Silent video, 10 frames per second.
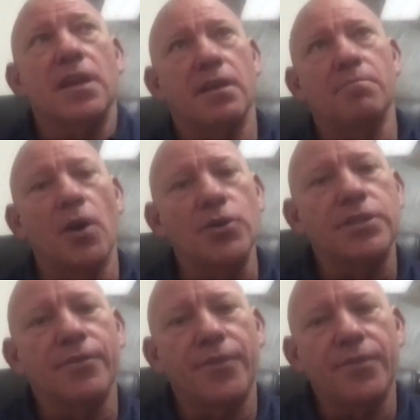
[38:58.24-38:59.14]

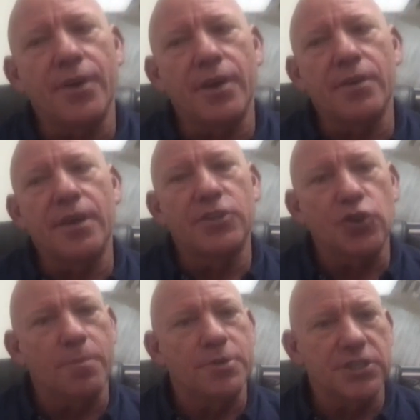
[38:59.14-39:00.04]
Most of the
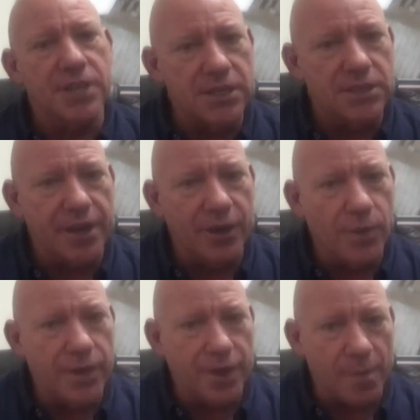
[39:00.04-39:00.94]
inscriptions he's dealing
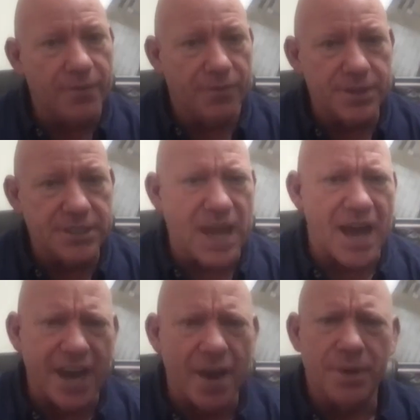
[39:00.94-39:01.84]
with coming from the
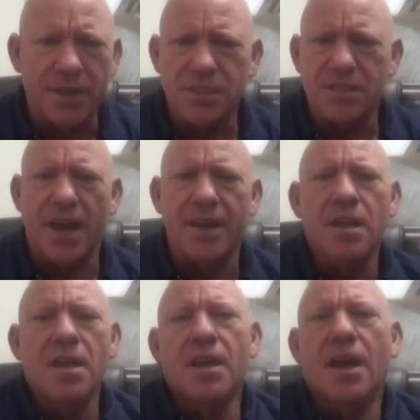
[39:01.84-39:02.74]
Sinai, places like
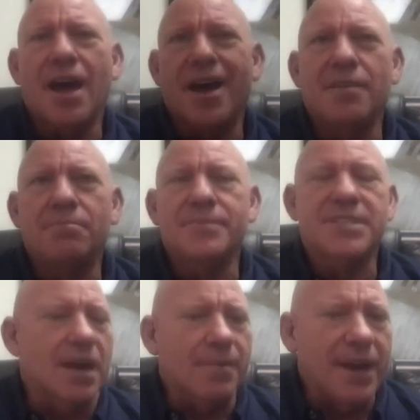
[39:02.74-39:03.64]

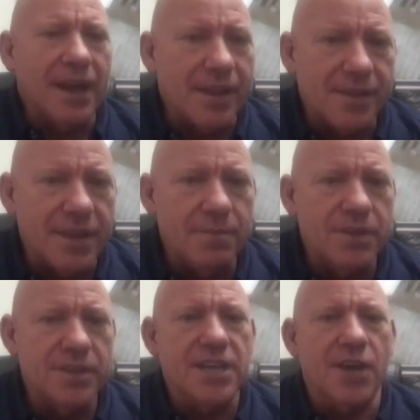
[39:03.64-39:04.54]
Serebel
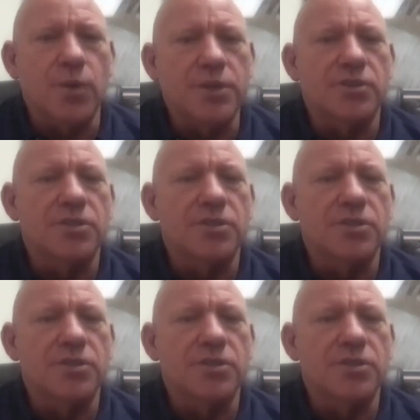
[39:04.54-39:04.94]
Hadim, southwestern